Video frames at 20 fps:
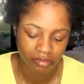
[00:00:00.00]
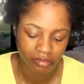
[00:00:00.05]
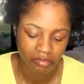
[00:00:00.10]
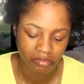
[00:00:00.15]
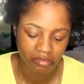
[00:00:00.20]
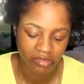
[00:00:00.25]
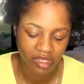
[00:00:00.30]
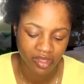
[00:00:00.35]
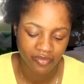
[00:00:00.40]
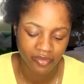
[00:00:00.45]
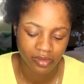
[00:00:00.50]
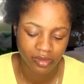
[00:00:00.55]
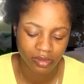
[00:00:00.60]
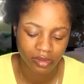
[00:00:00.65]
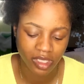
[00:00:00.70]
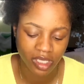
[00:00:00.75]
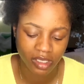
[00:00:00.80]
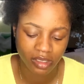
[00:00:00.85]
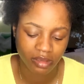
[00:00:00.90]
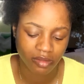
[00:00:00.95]
Even
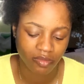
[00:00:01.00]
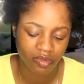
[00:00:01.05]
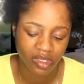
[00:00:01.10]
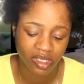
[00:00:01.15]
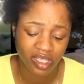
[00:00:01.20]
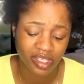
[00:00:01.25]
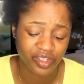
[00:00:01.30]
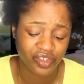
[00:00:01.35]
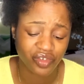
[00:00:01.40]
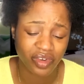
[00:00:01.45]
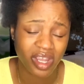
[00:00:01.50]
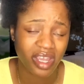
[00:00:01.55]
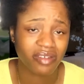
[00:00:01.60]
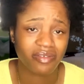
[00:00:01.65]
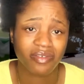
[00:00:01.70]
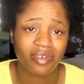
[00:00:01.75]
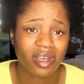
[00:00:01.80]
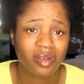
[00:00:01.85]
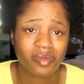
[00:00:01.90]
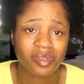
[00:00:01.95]
like when I drive,
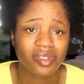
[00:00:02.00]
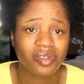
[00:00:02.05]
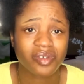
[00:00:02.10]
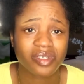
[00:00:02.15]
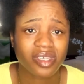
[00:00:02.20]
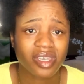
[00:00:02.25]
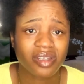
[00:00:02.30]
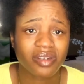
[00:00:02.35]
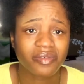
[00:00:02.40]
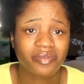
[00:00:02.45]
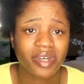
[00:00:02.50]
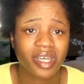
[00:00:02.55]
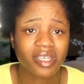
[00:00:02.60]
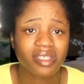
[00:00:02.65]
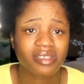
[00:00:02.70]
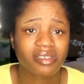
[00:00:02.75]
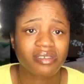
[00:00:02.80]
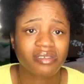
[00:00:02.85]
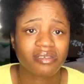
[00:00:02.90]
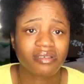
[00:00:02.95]
I'm still scared of
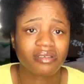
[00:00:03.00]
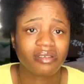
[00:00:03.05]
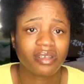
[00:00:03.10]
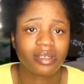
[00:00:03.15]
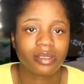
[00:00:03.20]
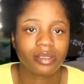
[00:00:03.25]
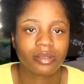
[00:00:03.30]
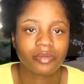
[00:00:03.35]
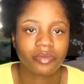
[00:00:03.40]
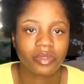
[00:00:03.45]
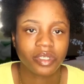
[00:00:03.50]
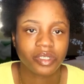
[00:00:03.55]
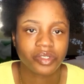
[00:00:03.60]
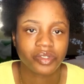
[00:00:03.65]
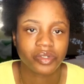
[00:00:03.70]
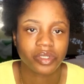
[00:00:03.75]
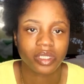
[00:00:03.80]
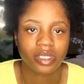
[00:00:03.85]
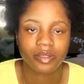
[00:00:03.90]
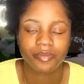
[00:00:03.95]
heights. Like,
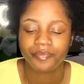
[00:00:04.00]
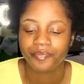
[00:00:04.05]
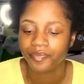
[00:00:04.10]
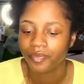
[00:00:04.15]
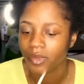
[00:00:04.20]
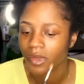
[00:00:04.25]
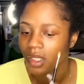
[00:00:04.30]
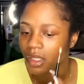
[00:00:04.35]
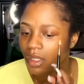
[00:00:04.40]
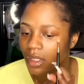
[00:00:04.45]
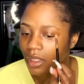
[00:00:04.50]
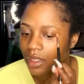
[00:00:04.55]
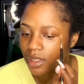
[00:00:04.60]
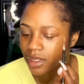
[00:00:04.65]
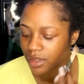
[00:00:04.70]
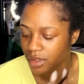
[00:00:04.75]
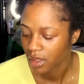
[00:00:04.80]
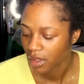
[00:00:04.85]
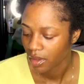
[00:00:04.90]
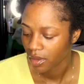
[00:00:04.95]
literally.
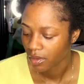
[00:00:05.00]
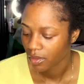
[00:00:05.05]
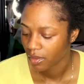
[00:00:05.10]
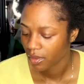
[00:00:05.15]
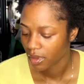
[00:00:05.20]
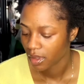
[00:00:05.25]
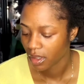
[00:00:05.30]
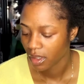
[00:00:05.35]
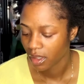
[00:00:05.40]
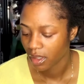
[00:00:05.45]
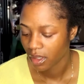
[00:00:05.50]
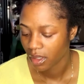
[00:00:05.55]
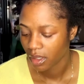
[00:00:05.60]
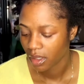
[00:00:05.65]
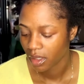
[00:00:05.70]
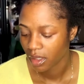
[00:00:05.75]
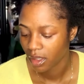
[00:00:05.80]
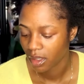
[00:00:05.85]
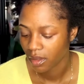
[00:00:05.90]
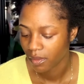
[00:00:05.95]
So
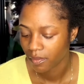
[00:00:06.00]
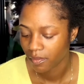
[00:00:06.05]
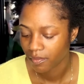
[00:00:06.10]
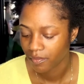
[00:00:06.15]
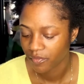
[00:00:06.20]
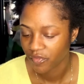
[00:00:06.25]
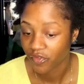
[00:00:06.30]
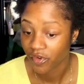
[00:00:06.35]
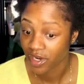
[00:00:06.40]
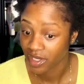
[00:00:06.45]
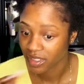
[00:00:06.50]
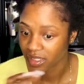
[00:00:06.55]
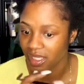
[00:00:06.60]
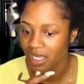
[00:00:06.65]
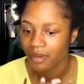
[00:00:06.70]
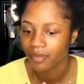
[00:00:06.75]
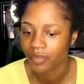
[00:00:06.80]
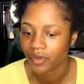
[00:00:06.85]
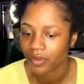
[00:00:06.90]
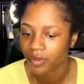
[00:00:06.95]
for
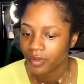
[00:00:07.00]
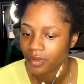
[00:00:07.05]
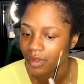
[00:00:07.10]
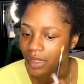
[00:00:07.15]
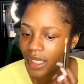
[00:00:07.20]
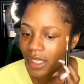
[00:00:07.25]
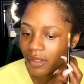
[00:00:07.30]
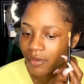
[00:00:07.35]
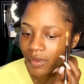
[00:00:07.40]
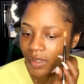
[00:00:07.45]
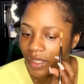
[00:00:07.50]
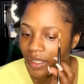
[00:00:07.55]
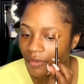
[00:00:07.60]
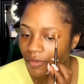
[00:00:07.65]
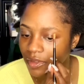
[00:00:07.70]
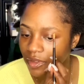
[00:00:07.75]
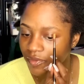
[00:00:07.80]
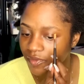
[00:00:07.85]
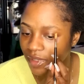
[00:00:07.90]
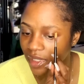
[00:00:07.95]
example, like when I
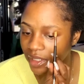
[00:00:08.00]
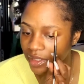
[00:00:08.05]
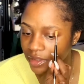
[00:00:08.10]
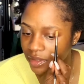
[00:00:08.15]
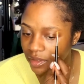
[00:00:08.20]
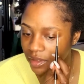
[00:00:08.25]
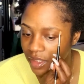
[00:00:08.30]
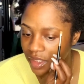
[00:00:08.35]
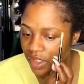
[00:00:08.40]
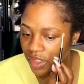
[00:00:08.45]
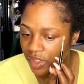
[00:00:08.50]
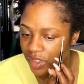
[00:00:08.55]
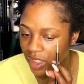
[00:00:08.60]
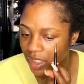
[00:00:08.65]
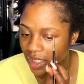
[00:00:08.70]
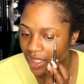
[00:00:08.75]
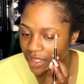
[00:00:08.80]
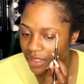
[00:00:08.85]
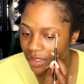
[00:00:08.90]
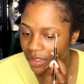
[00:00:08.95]
was flying to Nigeria
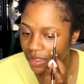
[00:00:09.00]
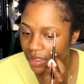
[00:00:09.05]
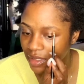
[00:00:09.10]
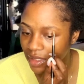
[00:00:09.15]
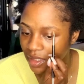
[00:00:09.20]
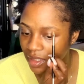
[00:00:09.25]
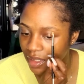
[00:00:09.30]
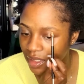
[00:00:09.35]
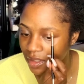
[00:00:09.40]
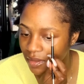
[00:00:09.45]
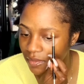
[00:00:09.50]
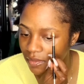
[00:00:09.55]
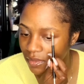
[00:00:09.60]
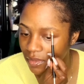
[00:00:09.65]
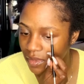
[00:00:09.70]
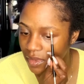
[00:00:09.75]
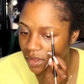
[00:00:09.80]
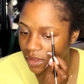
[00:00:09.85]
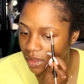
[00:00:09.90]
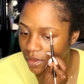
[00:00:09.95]
last
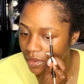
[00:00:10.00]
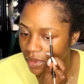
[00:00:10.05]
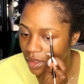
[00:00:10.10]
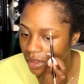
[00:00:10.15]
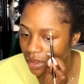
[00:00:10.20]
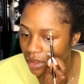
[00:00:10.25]
summer,